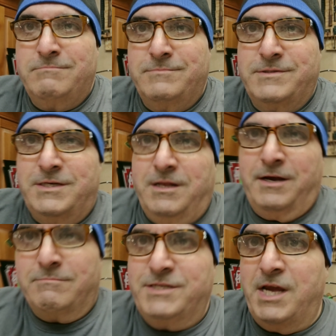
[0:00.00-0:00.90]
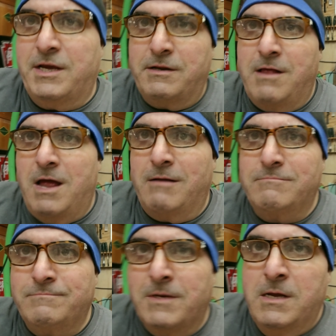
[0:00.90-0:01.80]
See, like I'm shaking a lot.
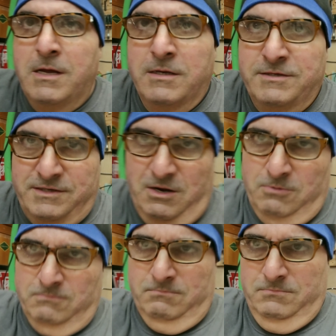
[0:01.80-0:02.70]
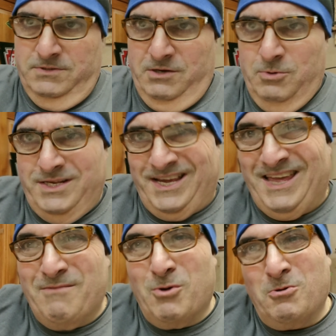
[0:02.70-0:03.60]
So with the
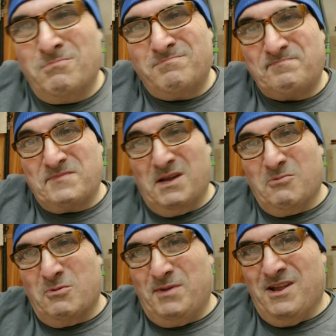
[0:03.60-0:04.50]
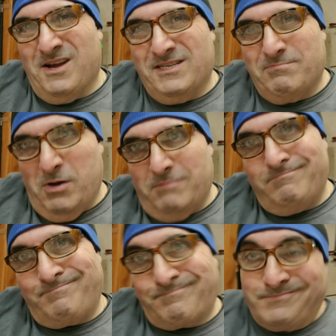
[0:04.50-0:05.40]
gimbal, it would be nice, but
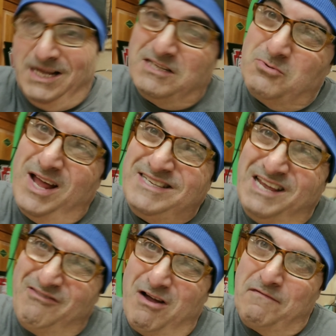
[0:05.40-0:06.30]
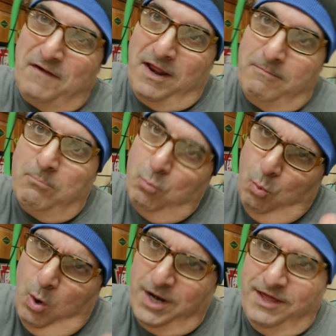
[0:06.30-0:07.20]
that's what I take rail fanning.
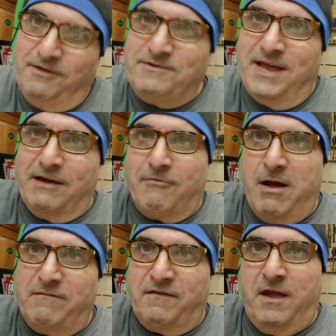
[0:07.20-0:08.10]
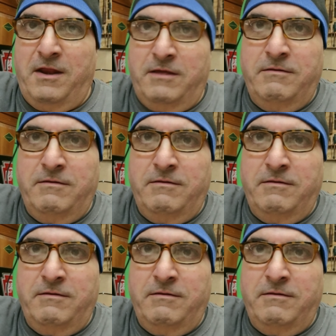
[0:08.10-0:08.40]
What do you take rail fanning?